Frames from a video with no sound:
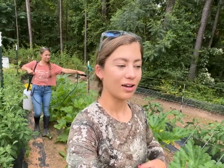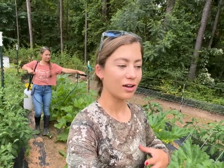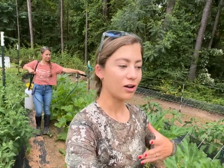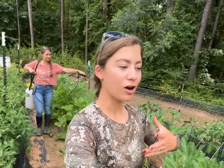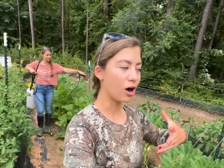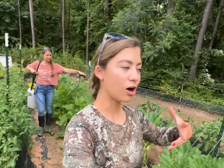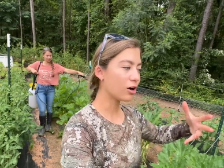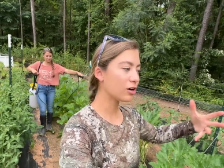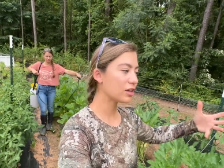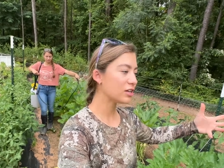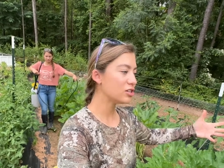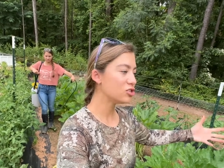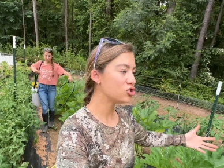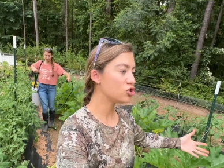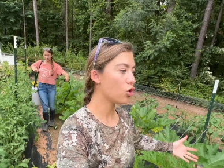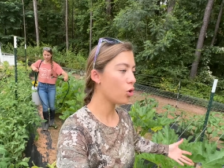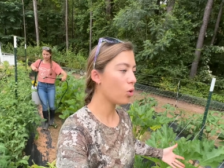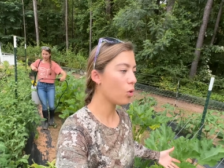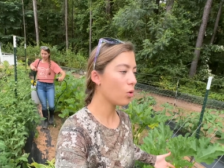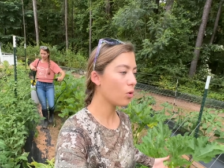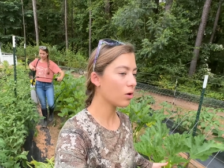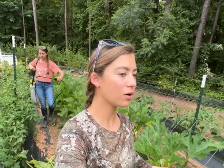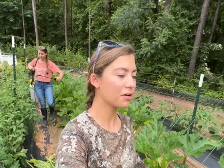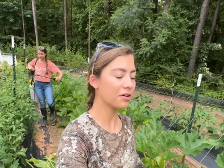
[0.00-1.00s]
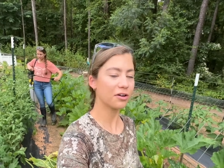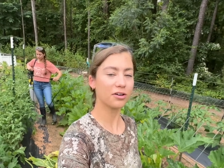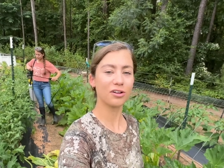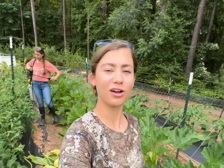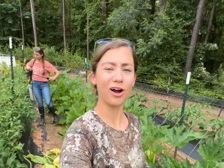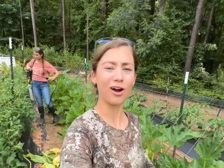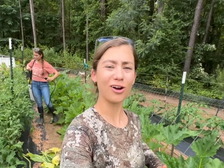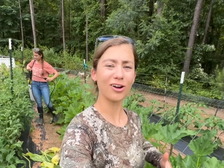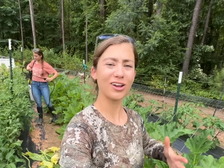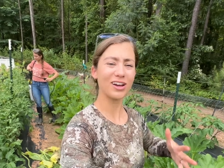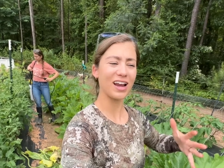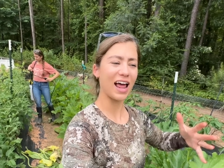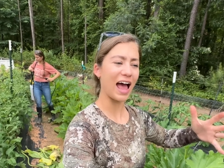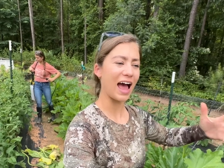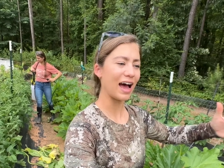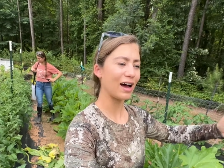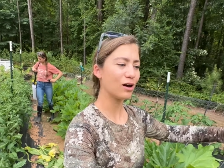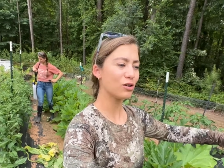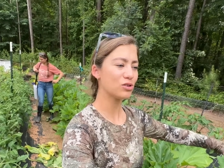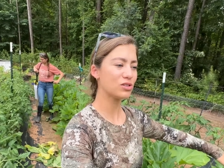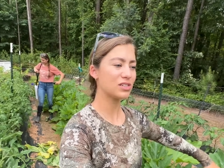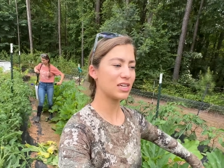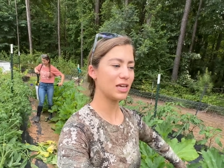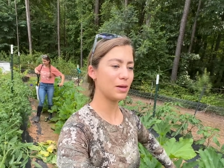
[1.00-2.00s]
garden tour, garden
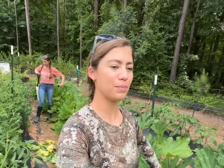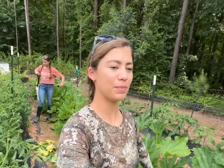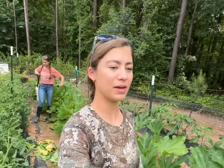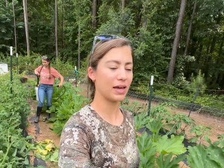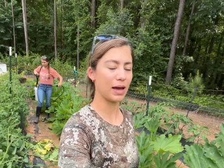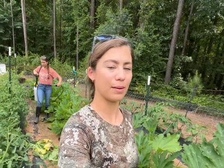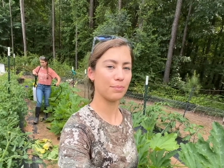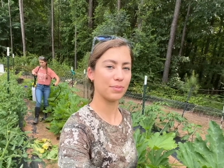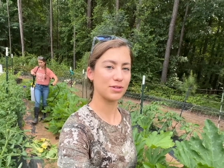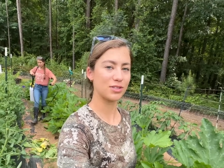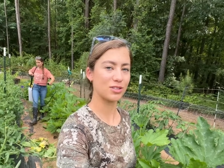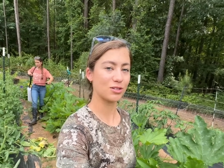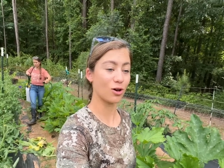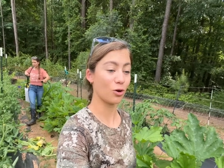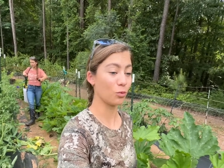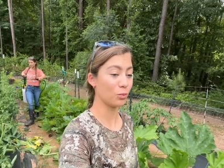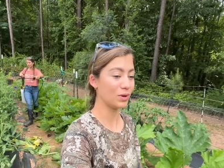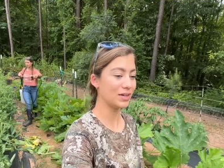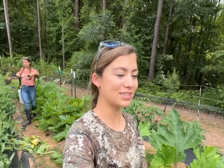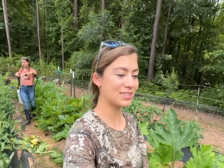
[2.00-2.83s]
housekeeping episode.